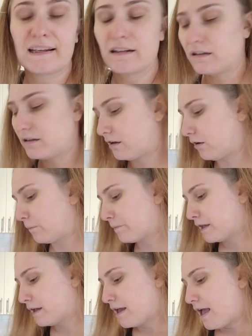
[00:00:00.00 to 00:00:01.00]
it, you know?
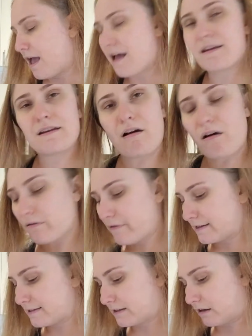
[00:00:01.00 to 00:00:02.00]
And all of
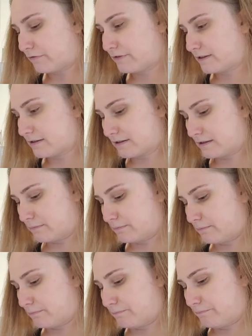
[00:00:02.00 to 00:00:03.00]
that stuff is,
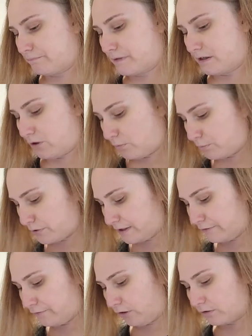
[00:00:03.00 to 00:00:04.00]
you know, pretty
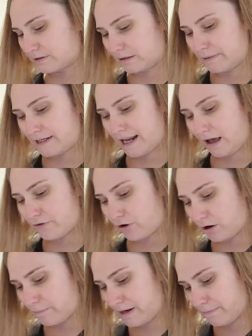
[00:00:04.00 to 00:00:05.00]
false. I mean, yeah, there
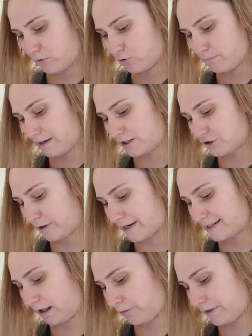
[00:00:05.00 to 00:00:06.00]
are people who
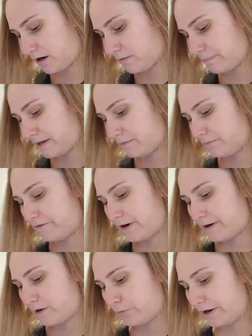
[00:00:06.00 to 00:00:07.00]
plagiarize out there, but
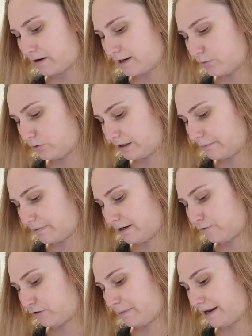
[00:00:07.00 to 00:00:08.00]
very rarely will it be
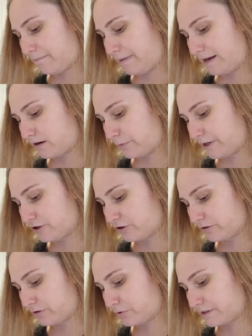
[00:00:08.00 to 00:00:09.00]
from a beta reader
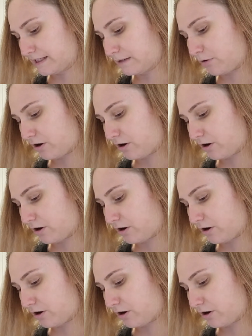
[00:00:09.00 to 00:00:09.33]
or a critique